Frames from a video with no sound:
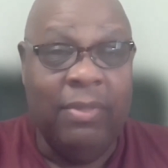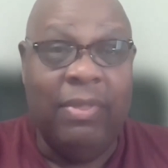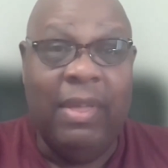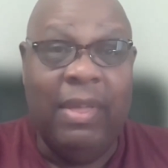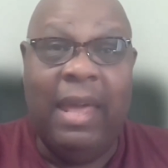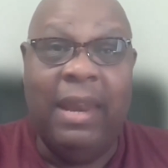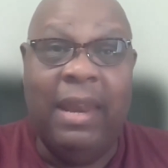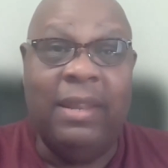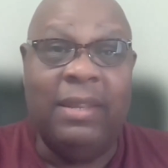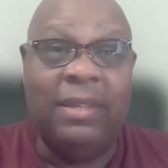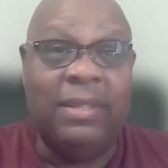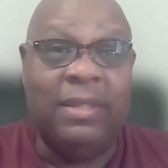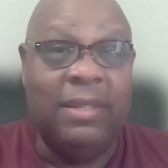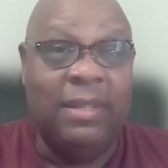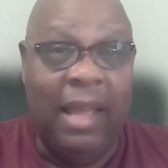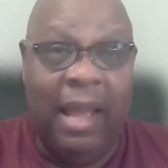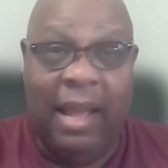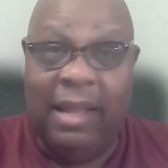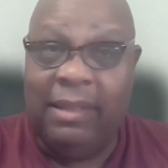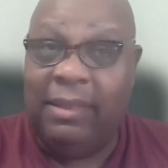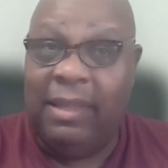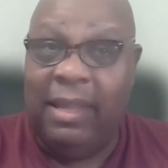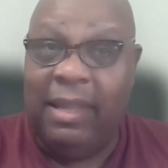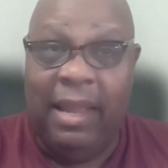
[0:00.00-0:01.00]
That is
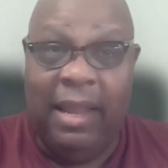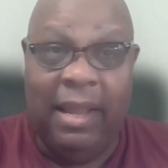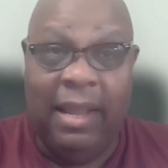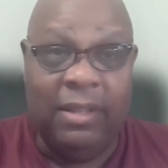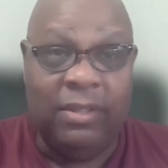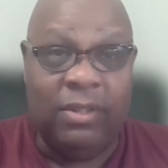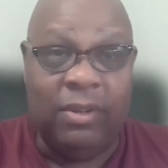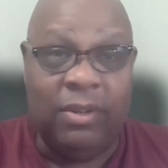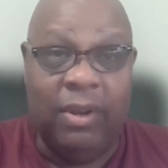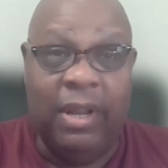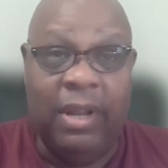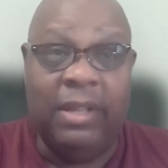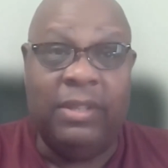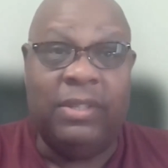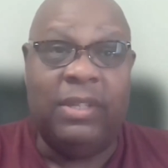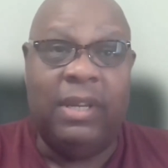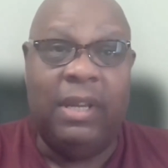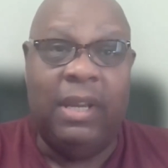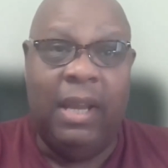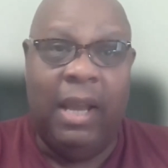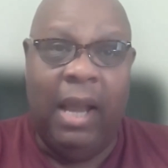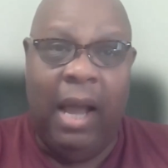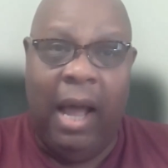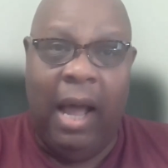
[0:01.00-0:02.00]
not the answer.
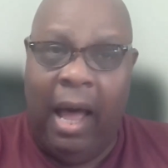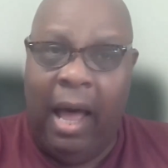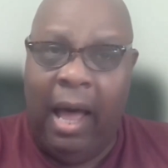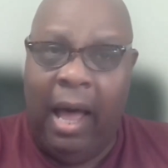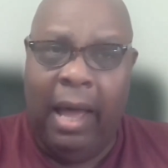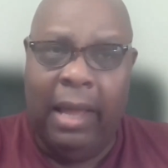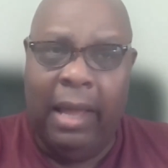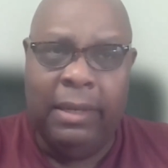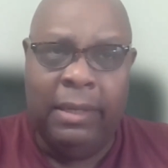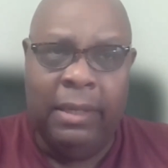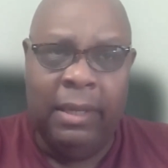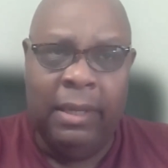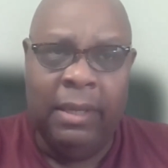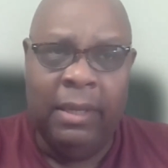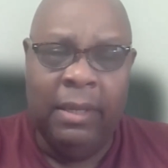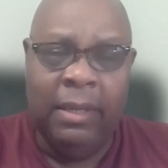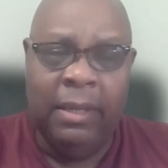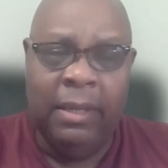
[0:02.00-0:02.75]
It's God